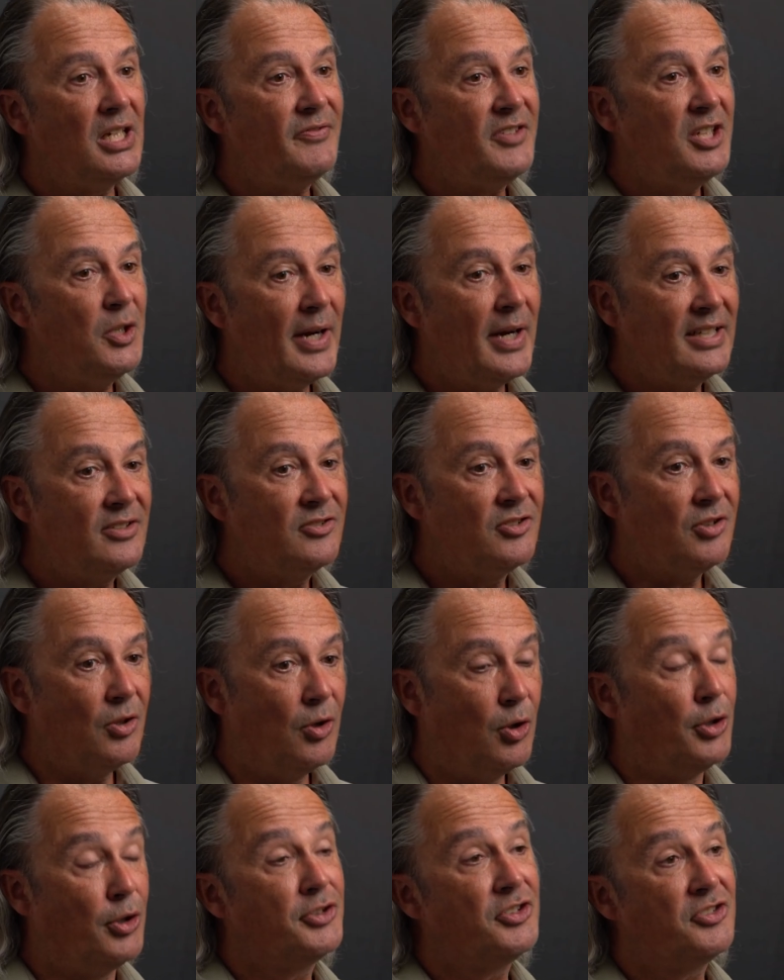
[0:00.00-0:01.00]
But if you
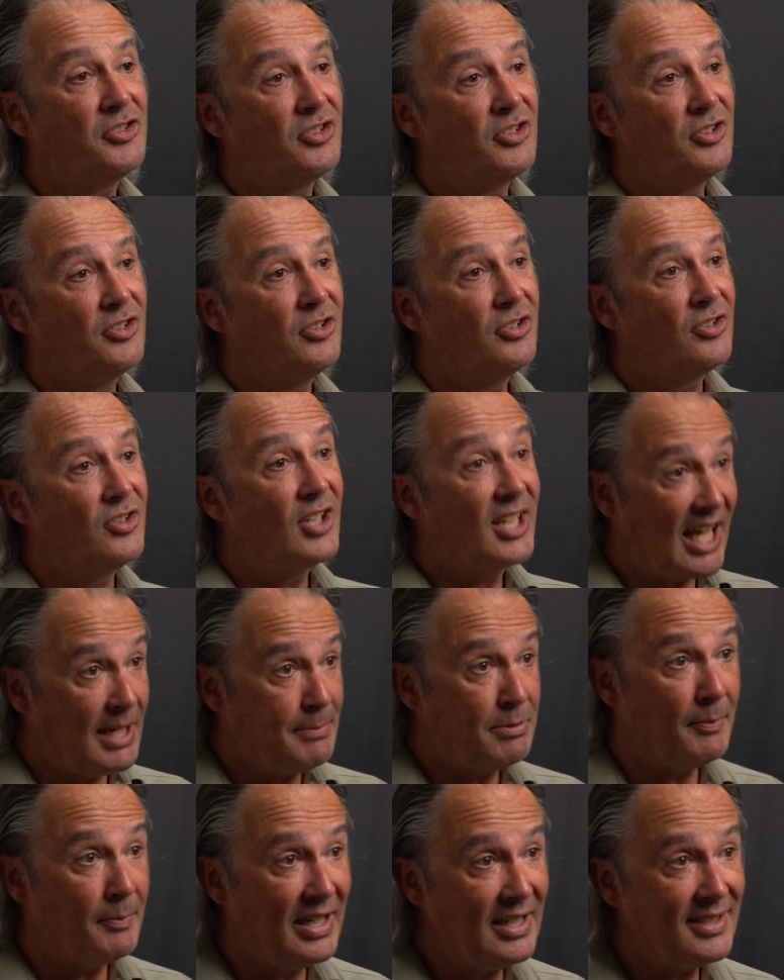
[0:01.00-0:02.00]
exhaust the
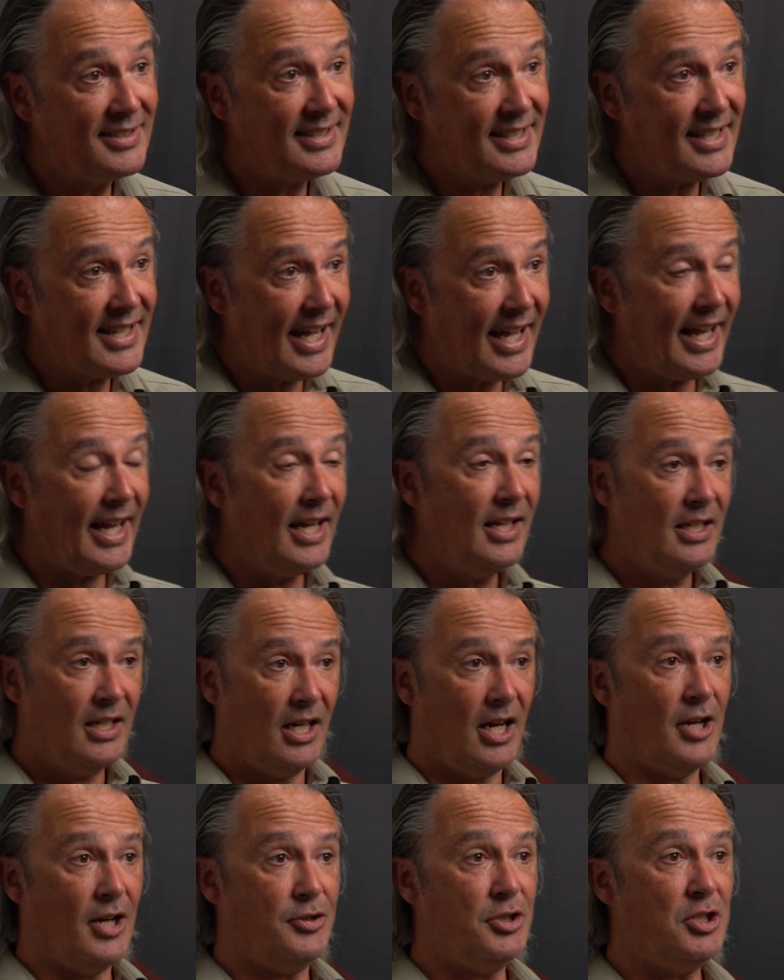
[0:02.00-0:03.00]
capability there
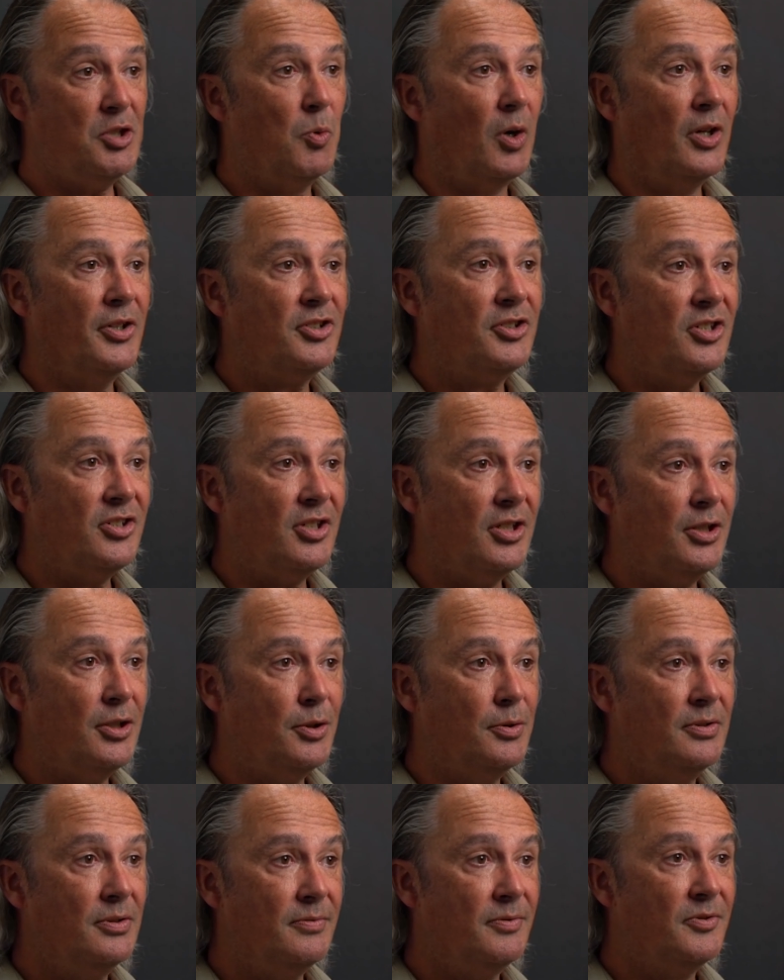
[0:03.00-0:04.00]
and you want to
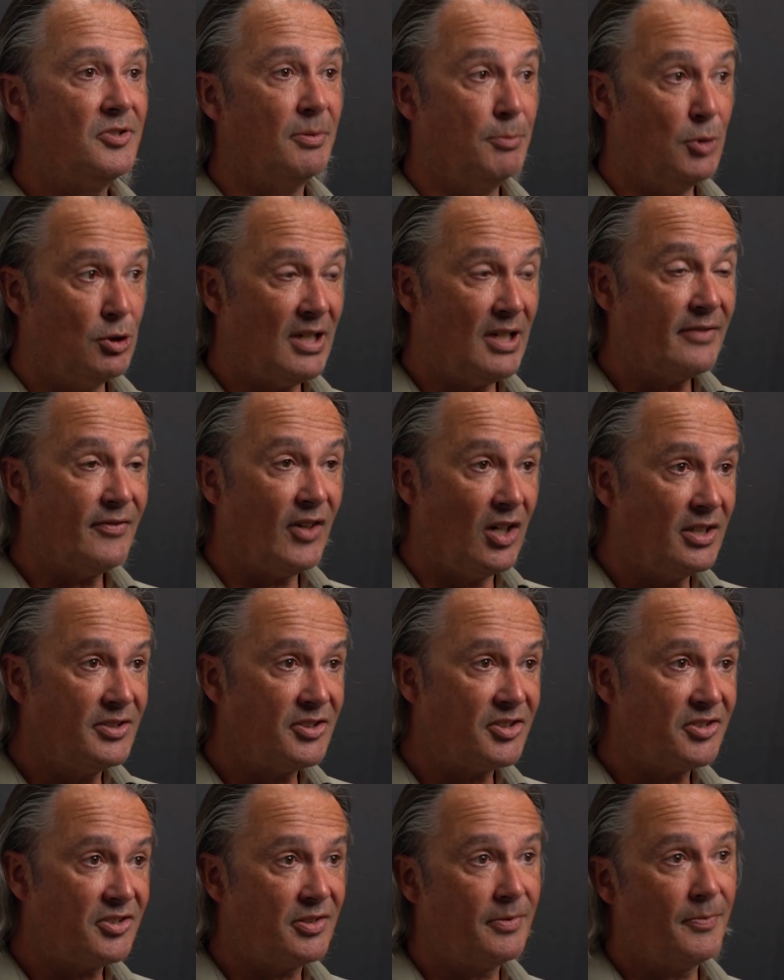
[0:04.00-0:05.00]
do some more
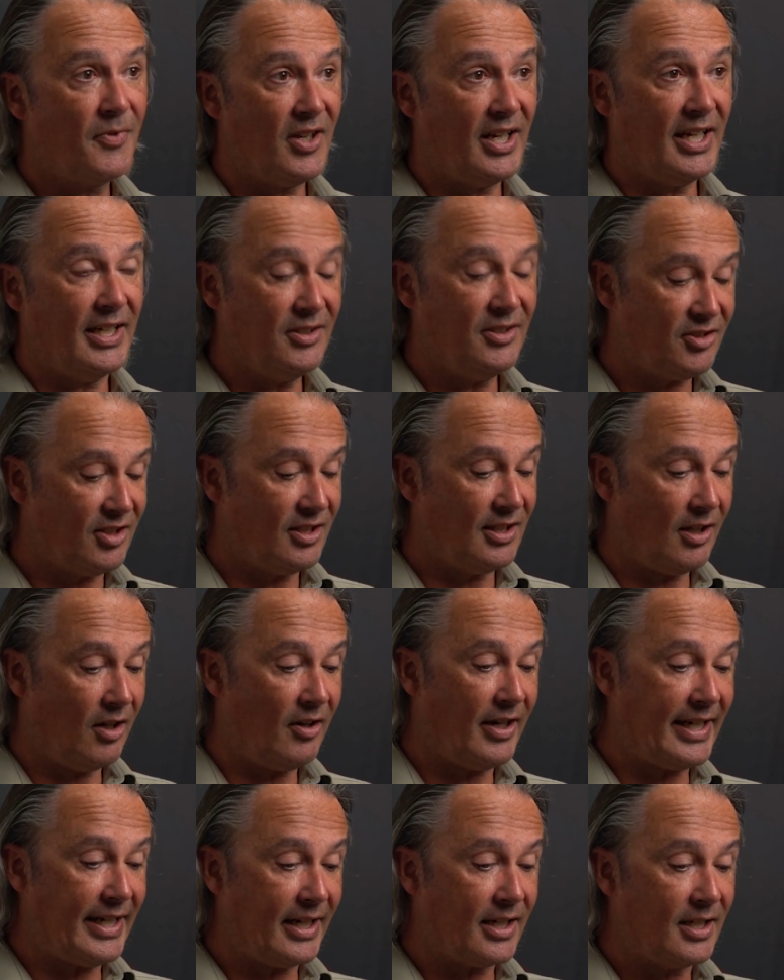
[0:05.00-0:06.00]
advanced things
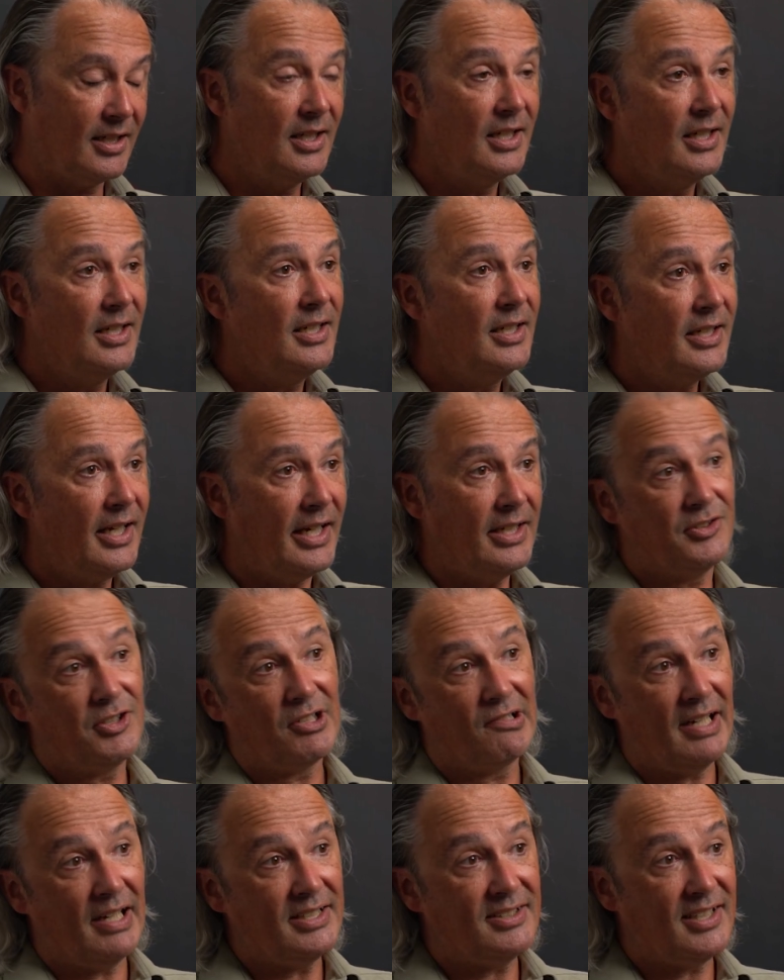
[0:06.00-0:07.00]
like
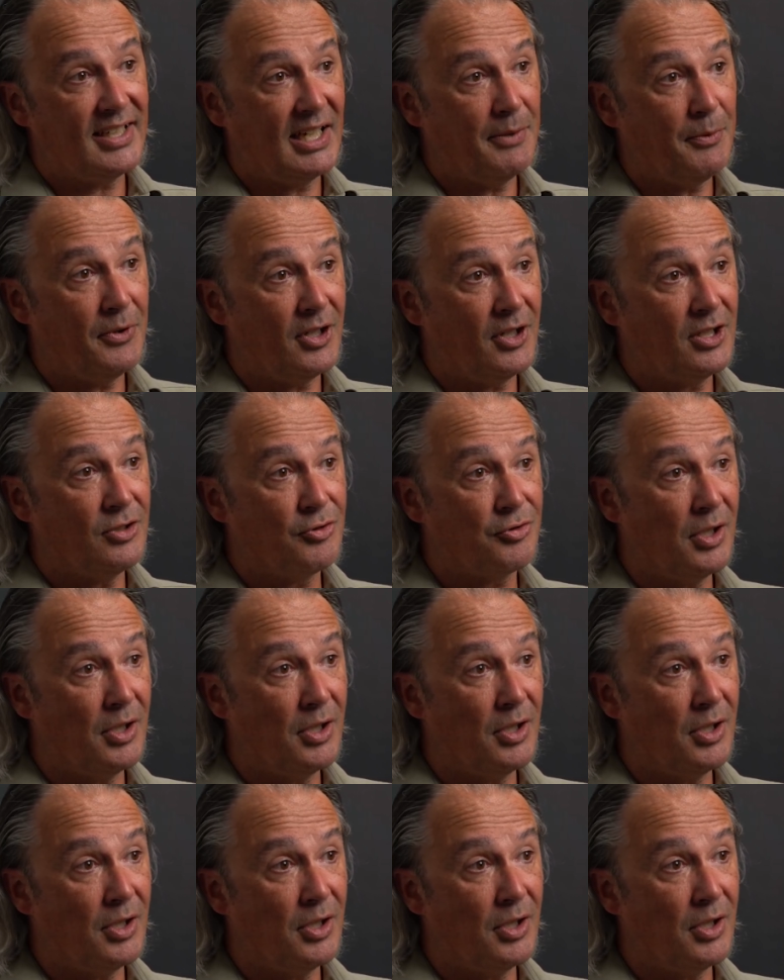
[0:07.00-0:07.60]
integrating it with a